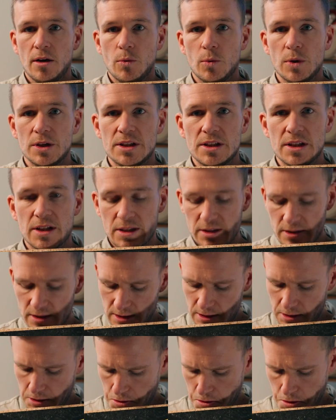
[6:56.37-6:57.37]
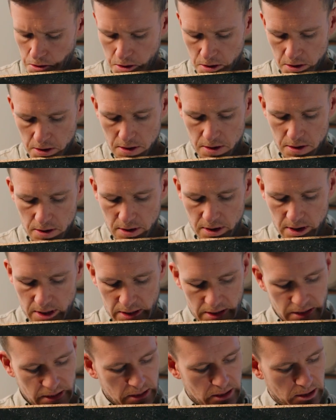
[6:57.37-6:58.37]
which is
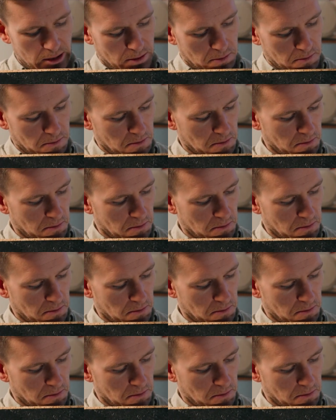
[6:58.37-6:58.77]
this